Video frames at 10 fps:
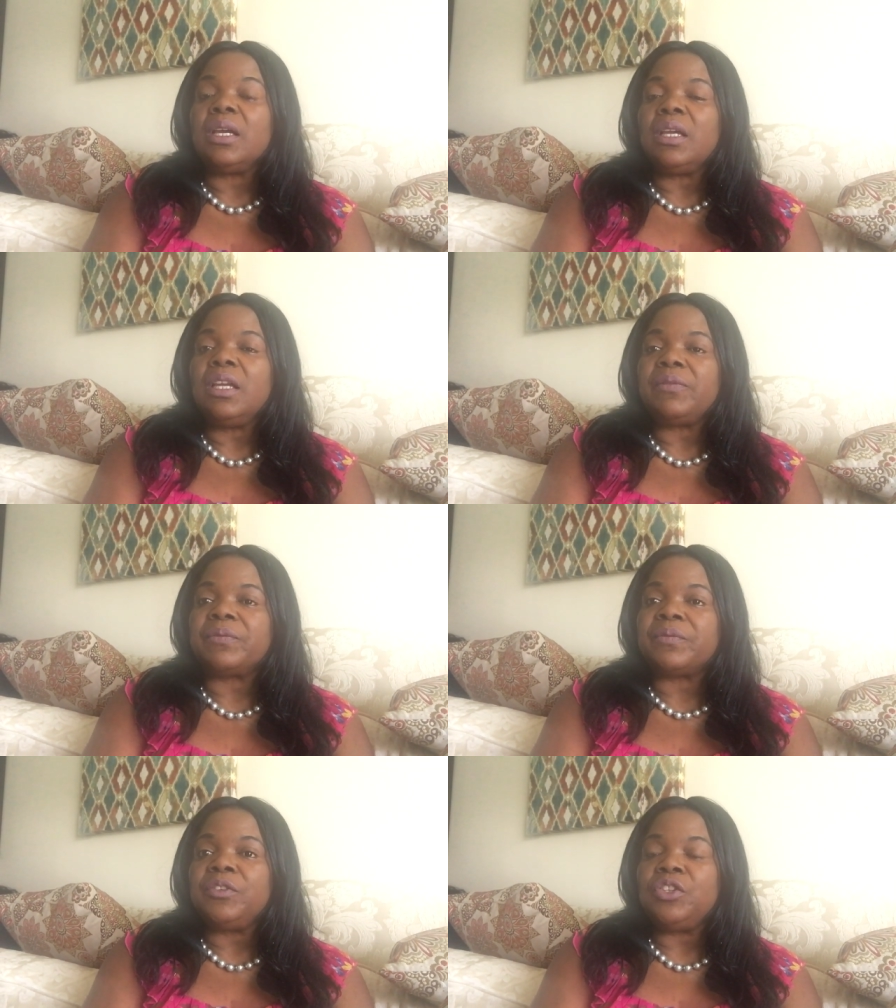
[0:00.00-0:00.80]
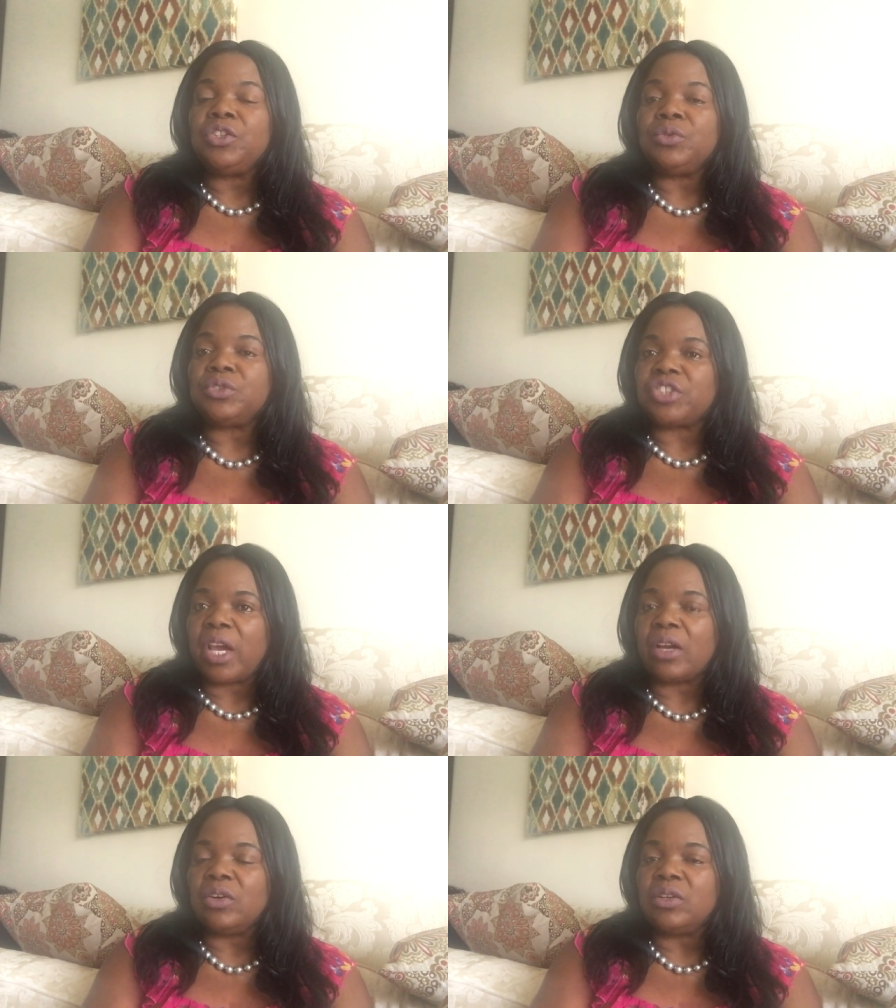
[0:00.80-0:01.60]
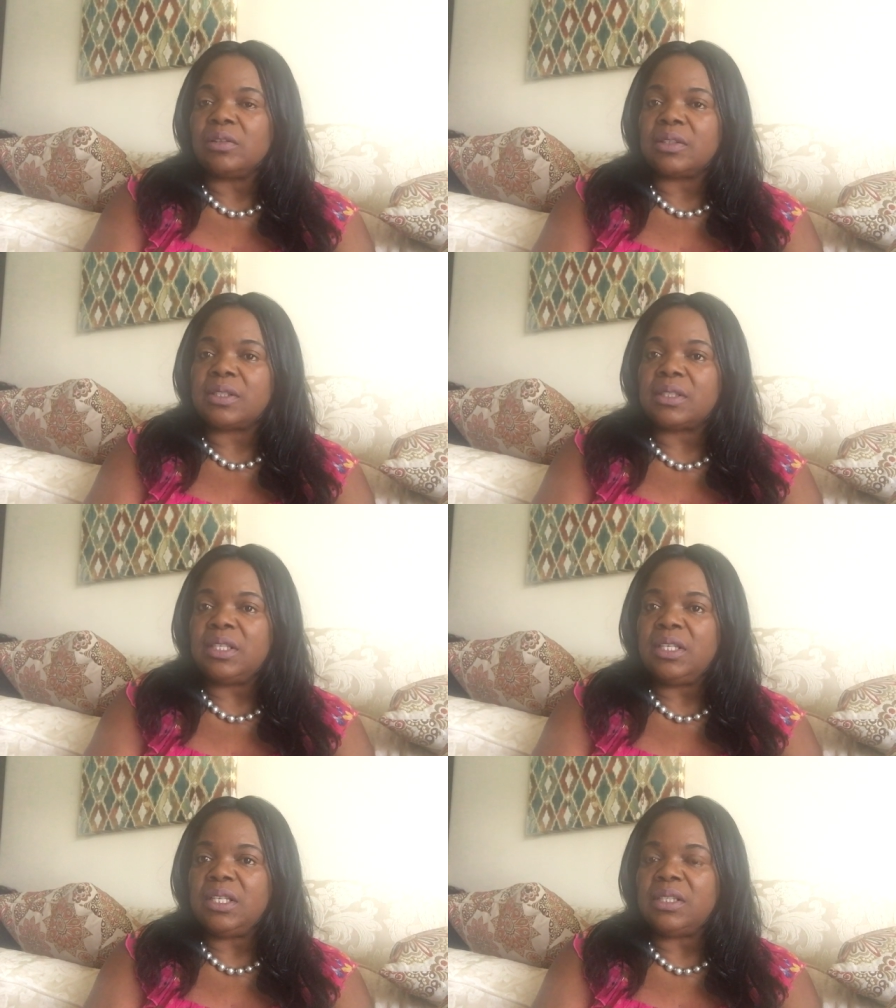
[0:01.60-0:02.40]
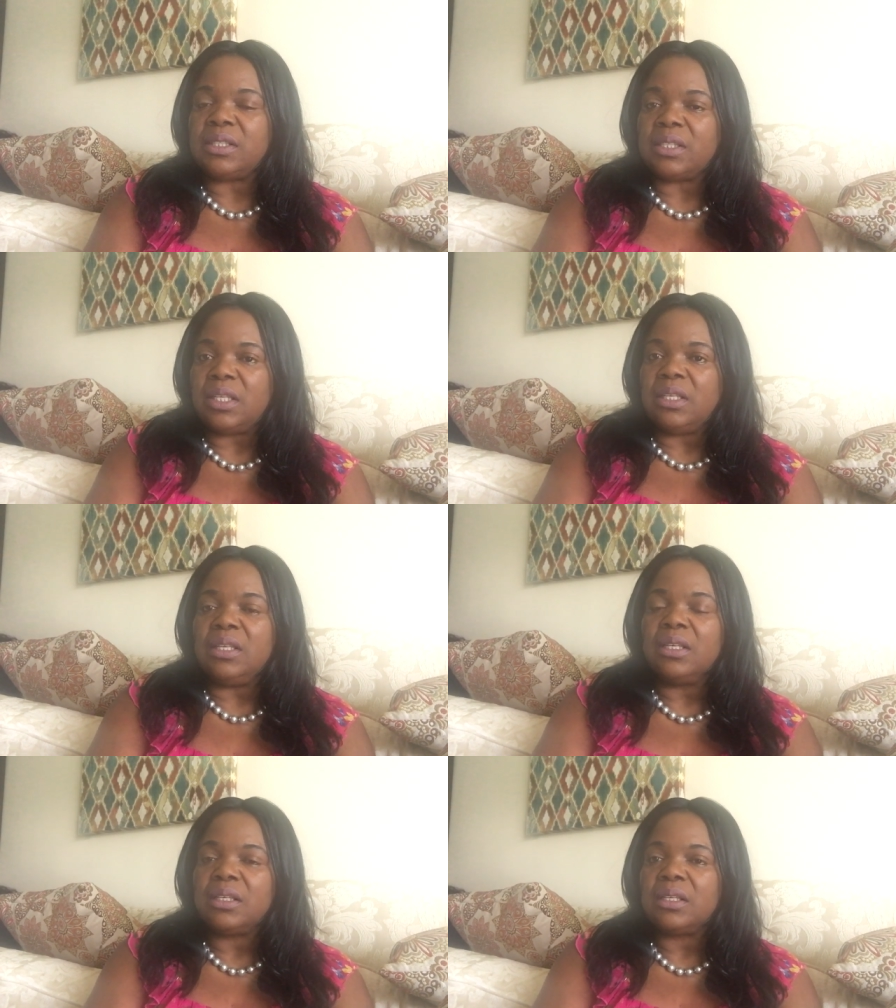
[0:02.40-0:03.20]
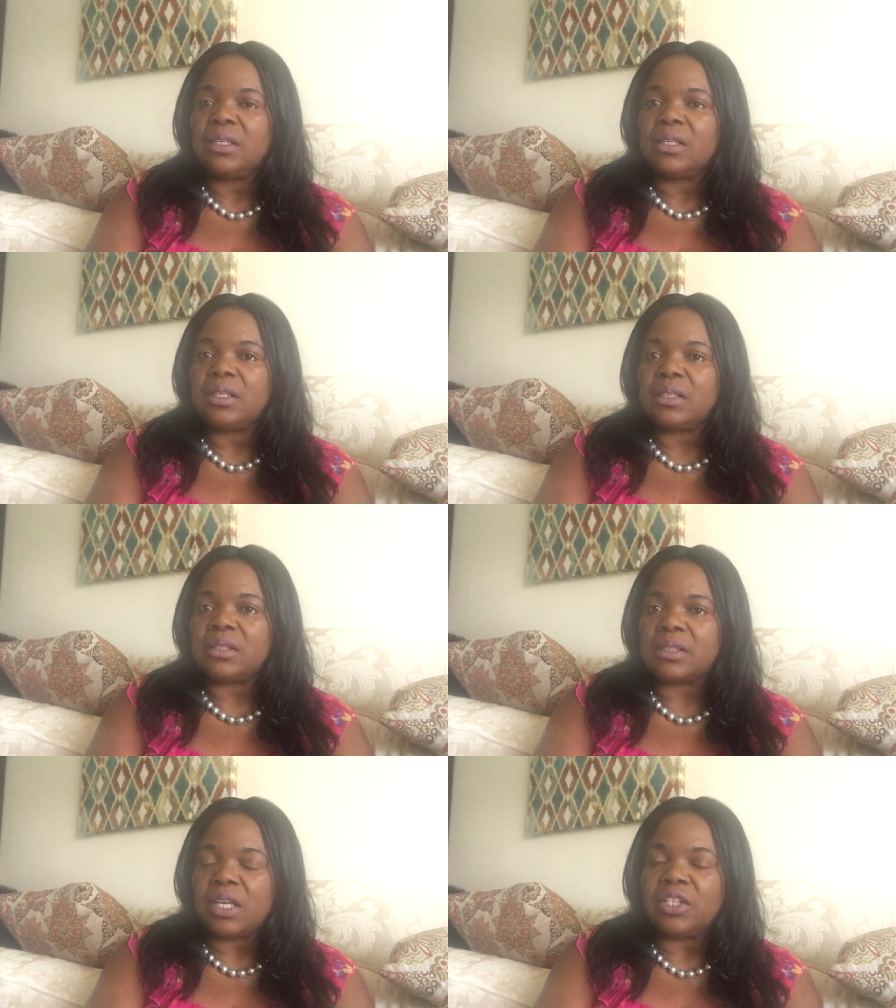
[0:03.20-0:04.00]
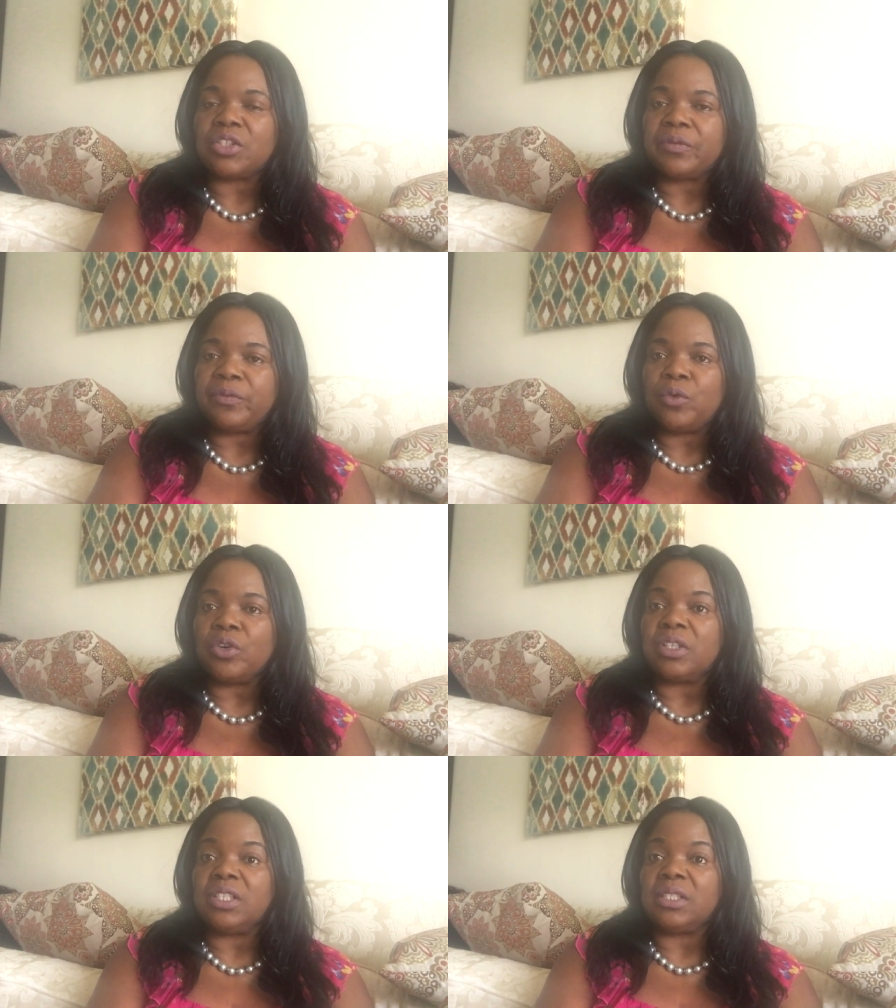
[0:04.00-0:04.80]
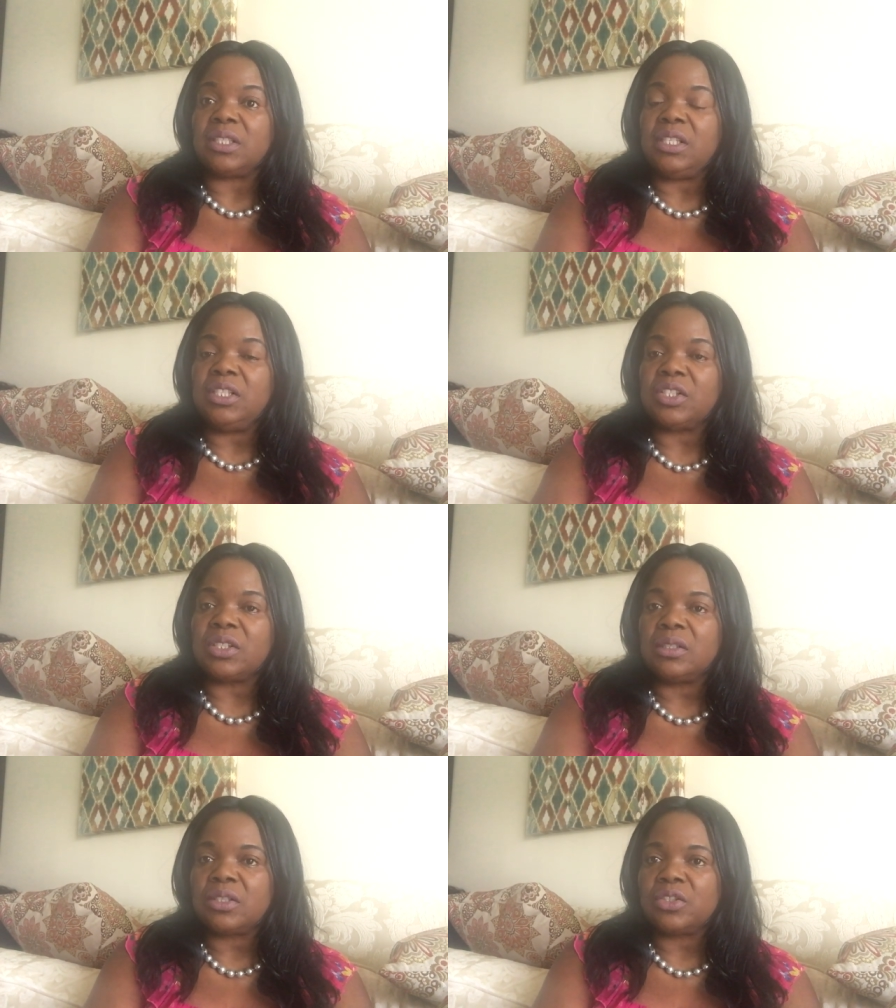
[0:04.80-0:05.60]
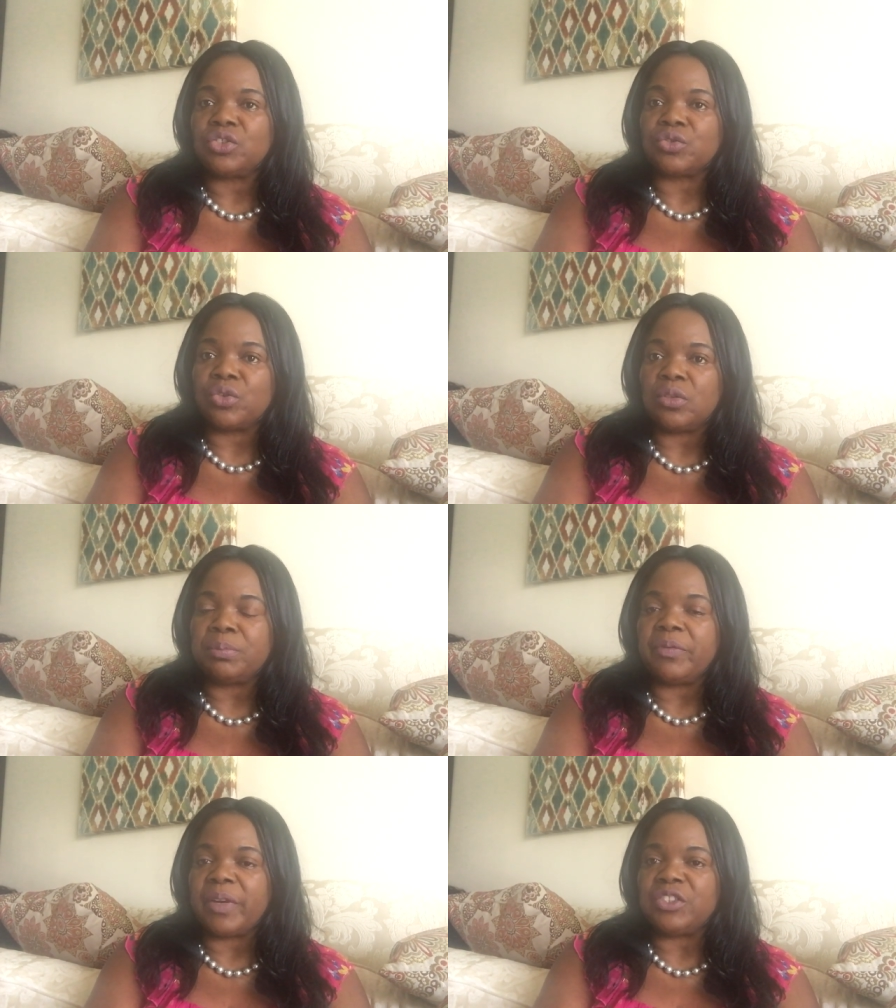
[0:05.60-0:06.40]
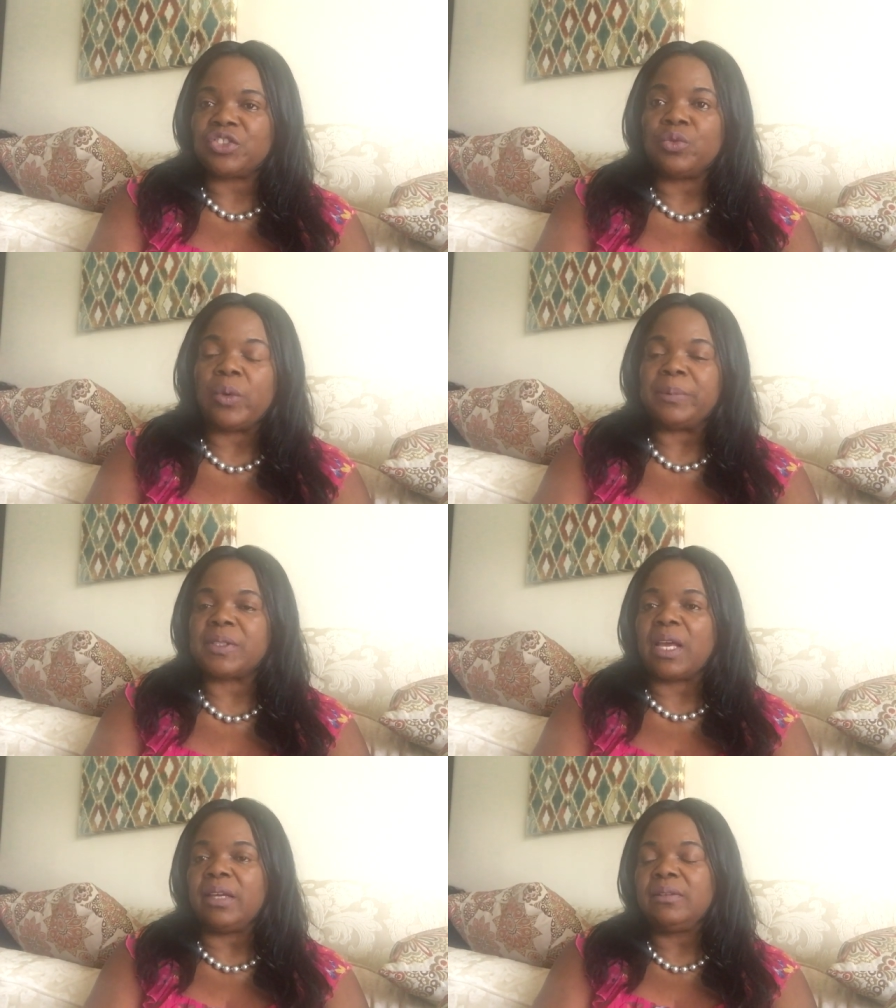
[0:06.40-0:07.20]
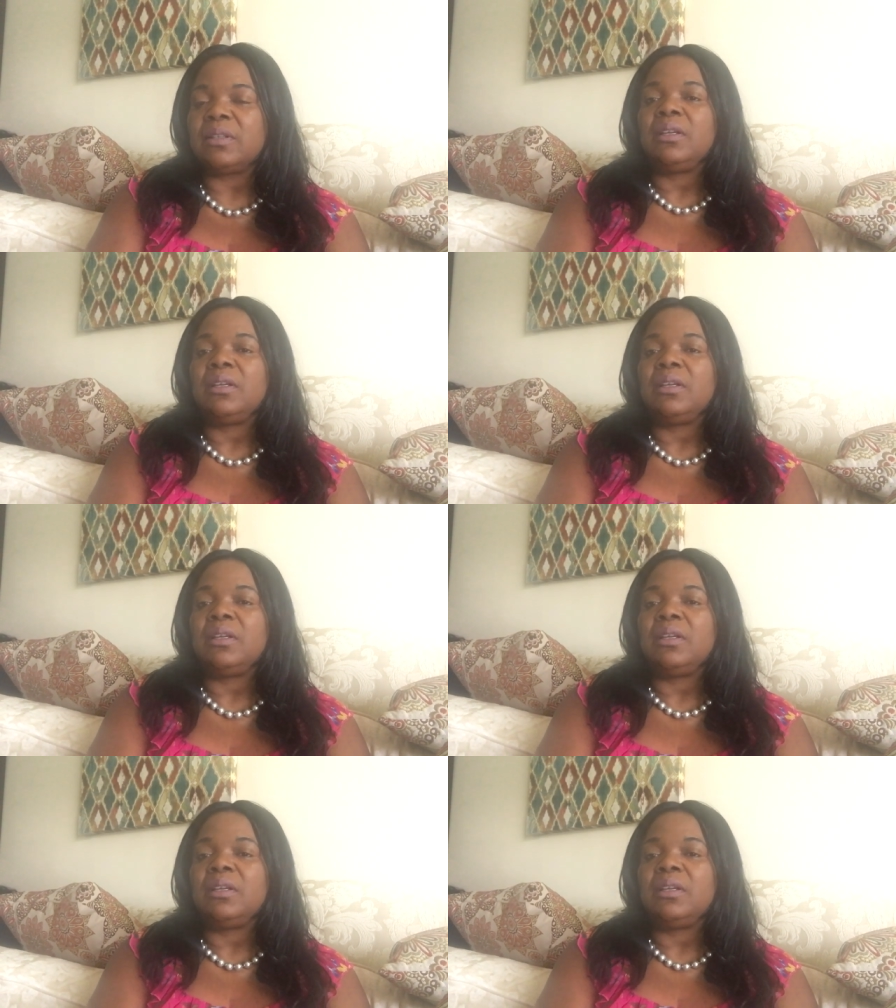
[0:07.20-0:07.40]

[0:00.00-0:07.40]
If you check on the C D C, Center for Disease Control Prevention website,